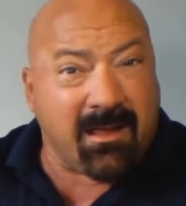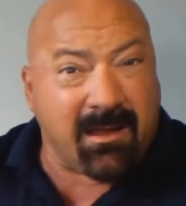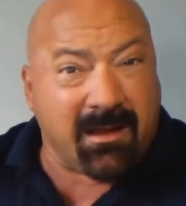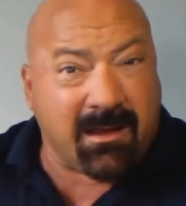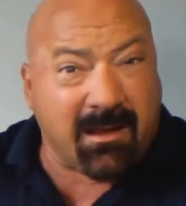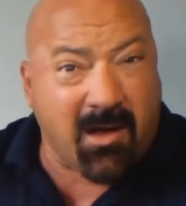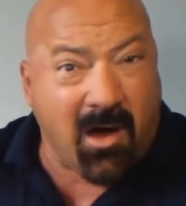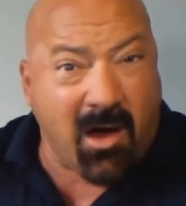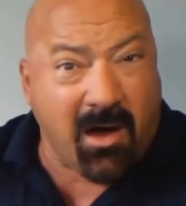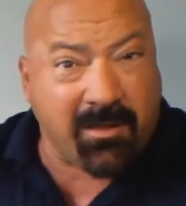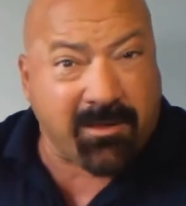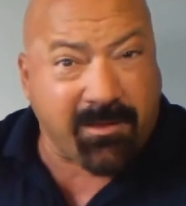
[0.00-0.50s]

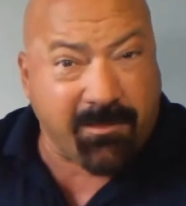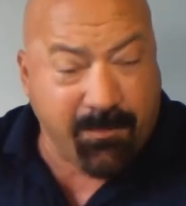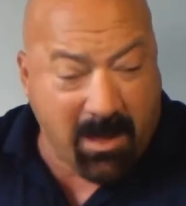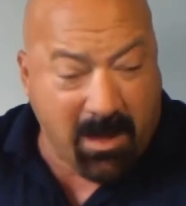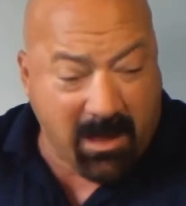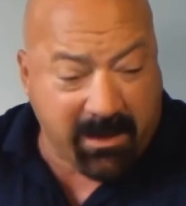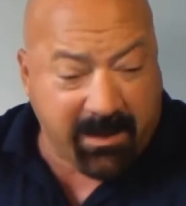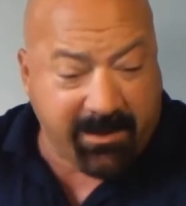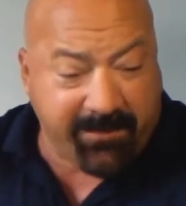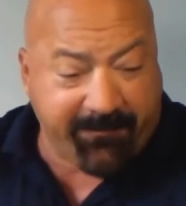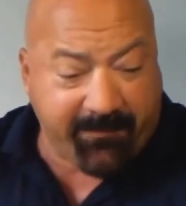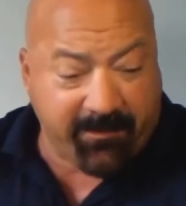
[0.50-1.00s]
it costs
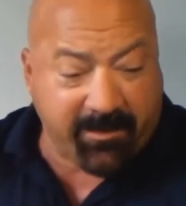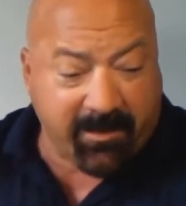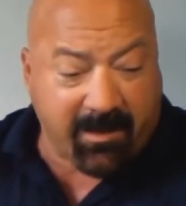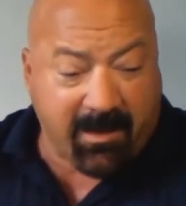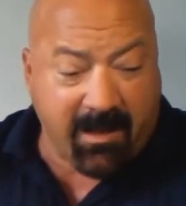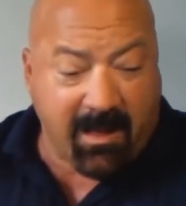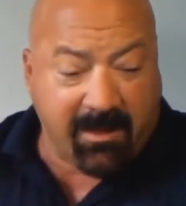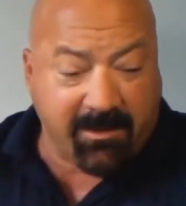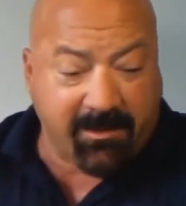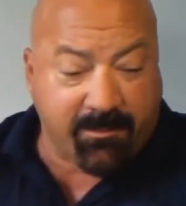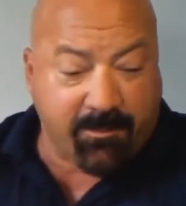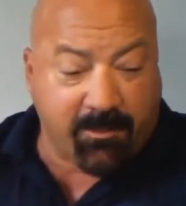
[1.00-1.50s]
money for the
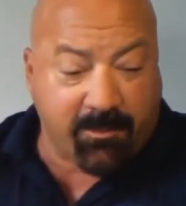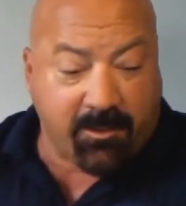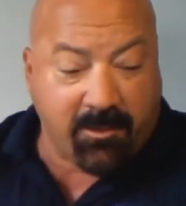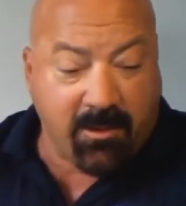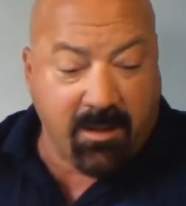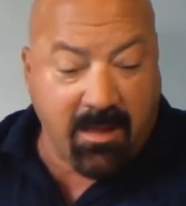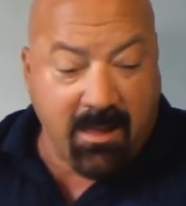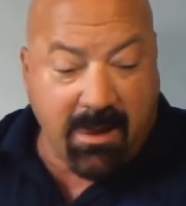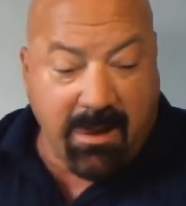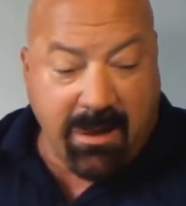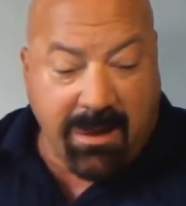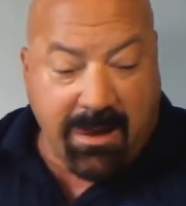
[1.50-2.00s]
customer.
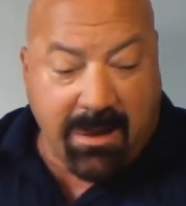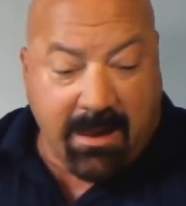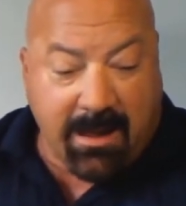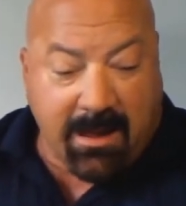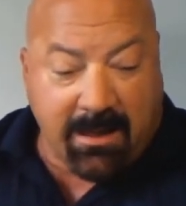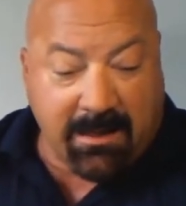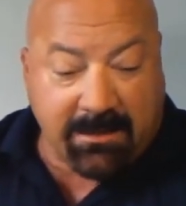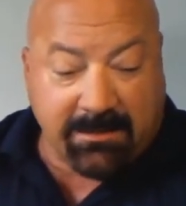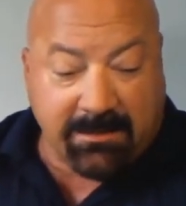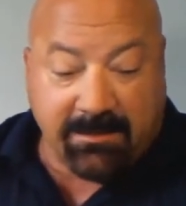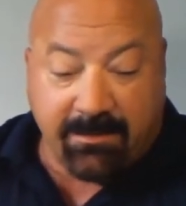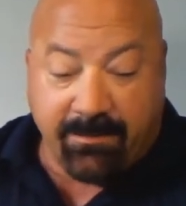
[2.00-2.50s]

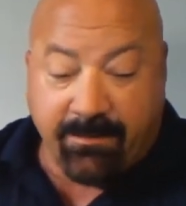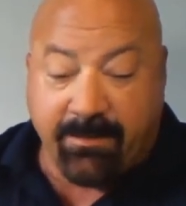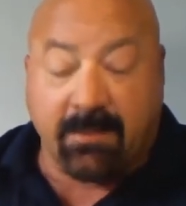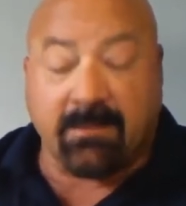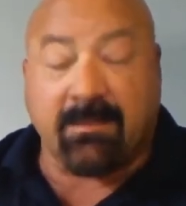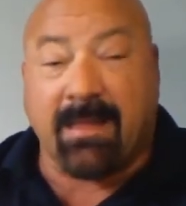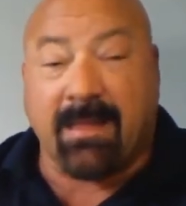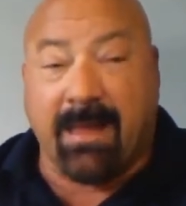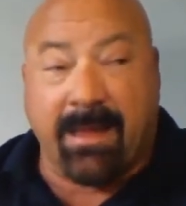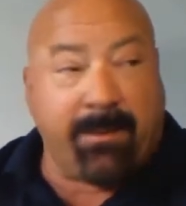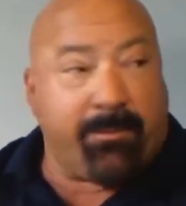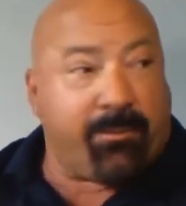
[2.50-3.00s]
The
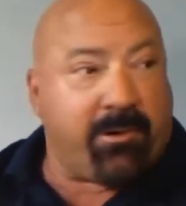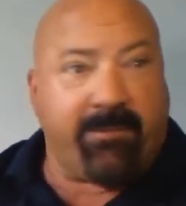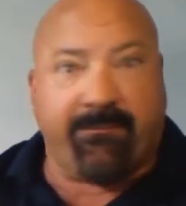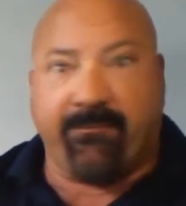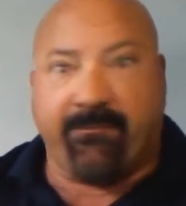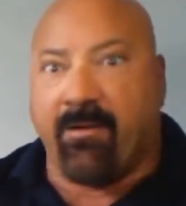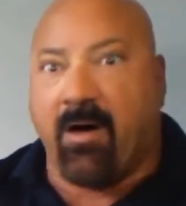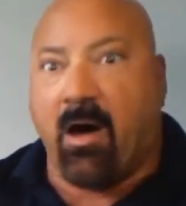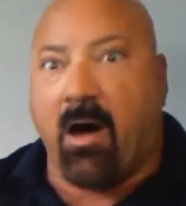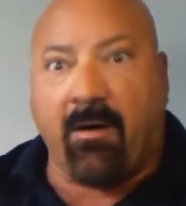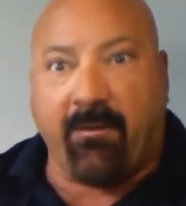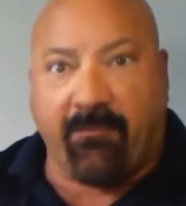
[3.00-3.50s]
labor
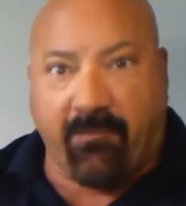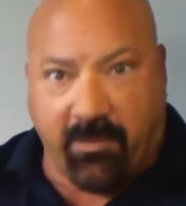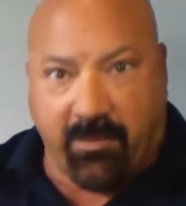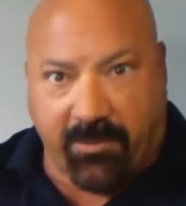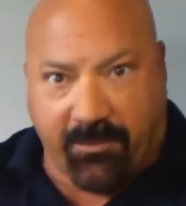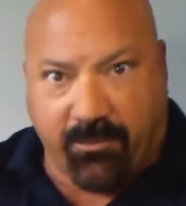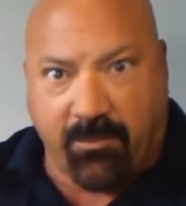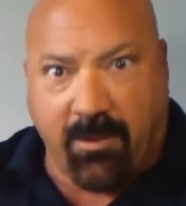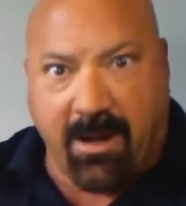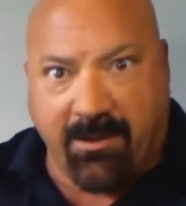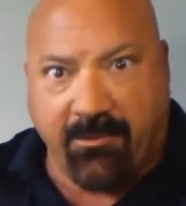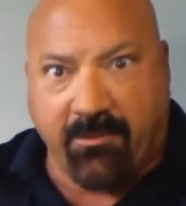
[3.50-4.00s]
involved
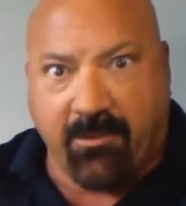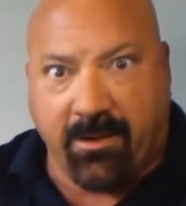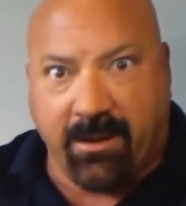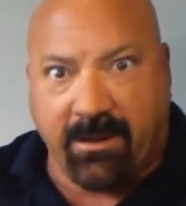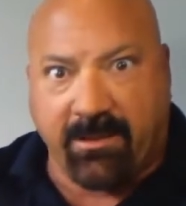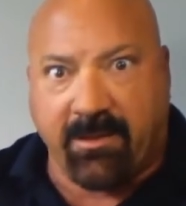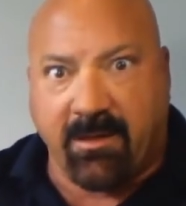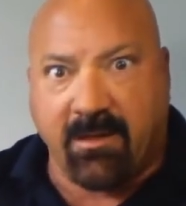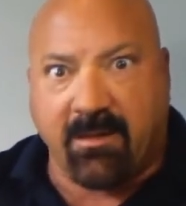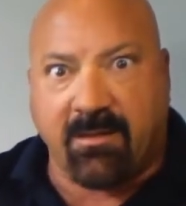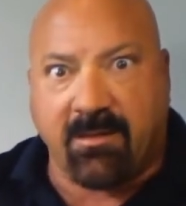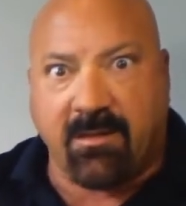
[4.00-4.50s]
with
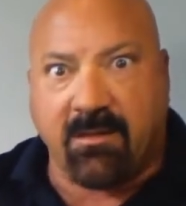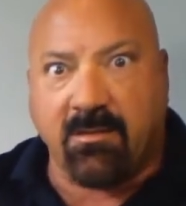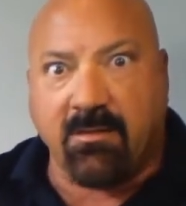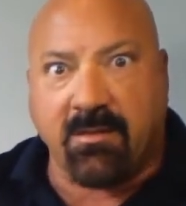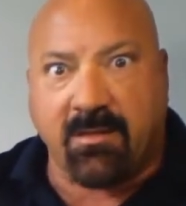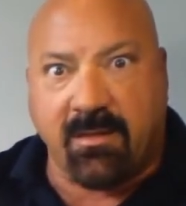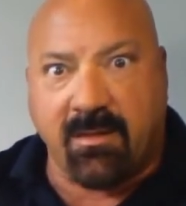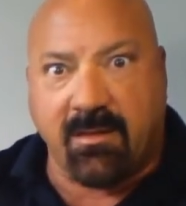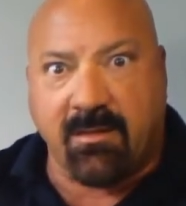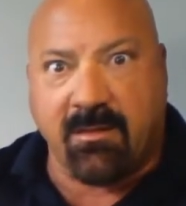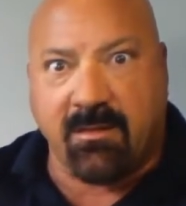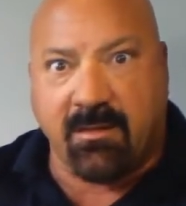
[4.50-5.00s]
rendering these
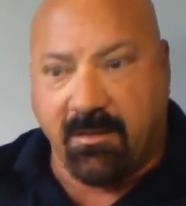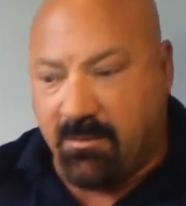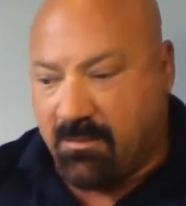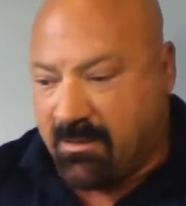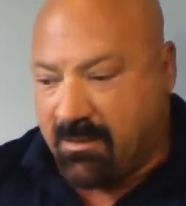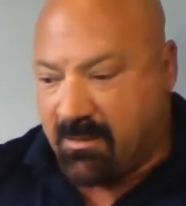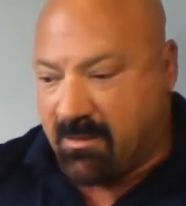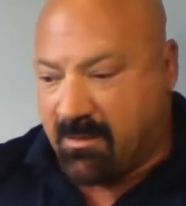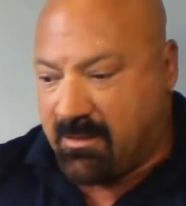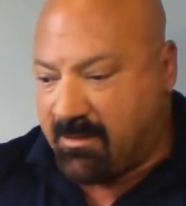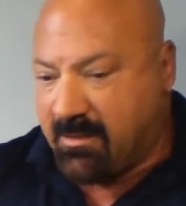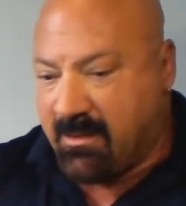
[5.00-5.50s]

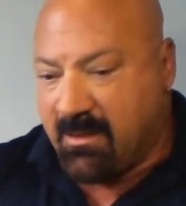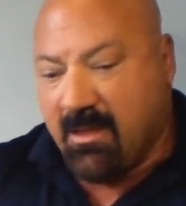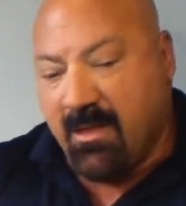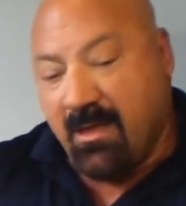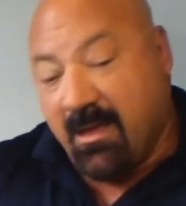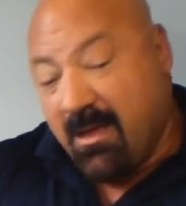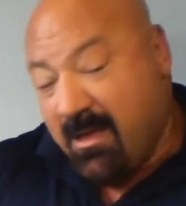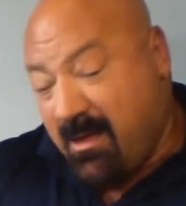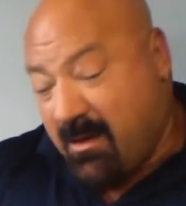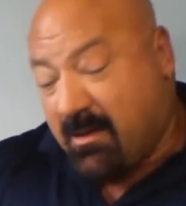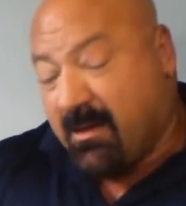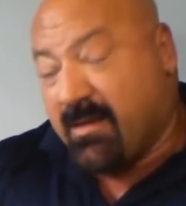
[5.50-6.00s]
useless,
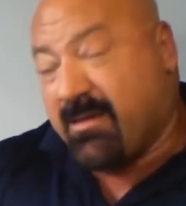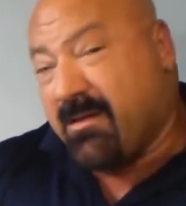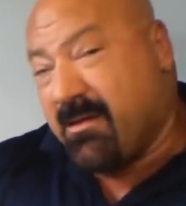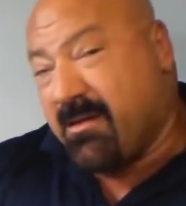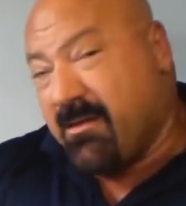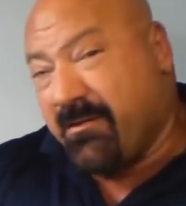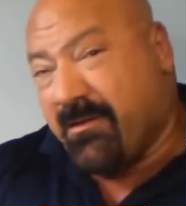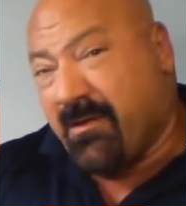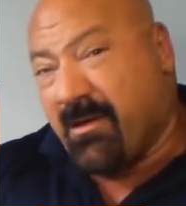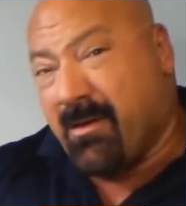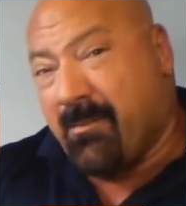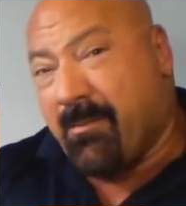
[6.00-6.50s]
it's
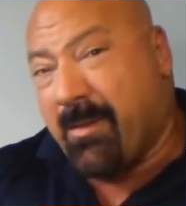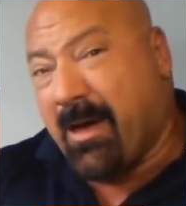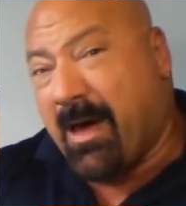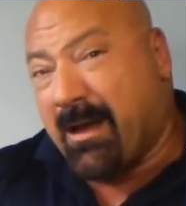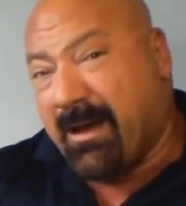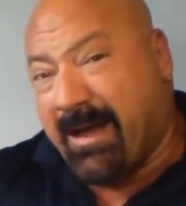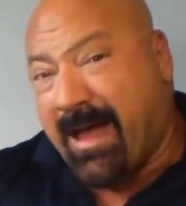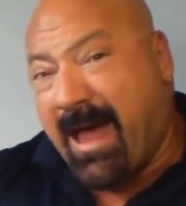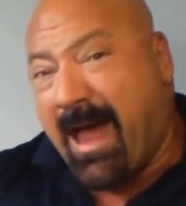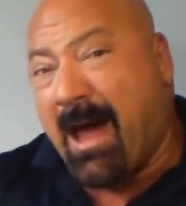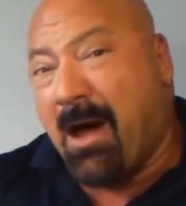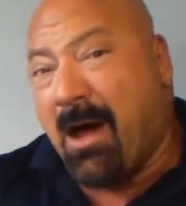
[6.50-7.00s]
usually
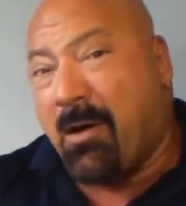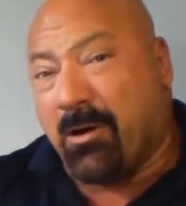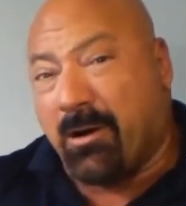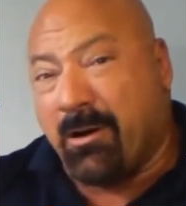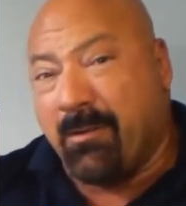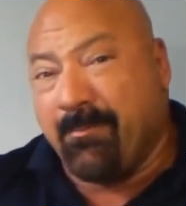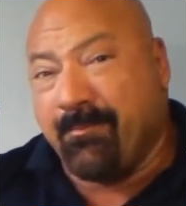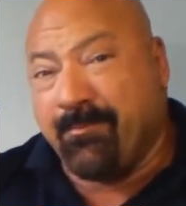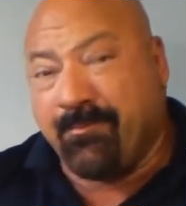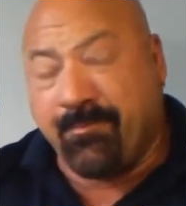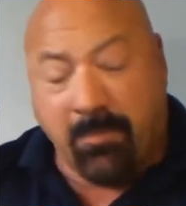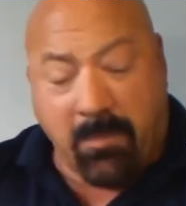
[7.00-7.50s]
about an
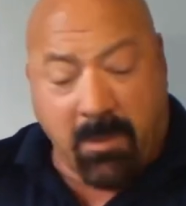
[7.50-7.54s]
hour.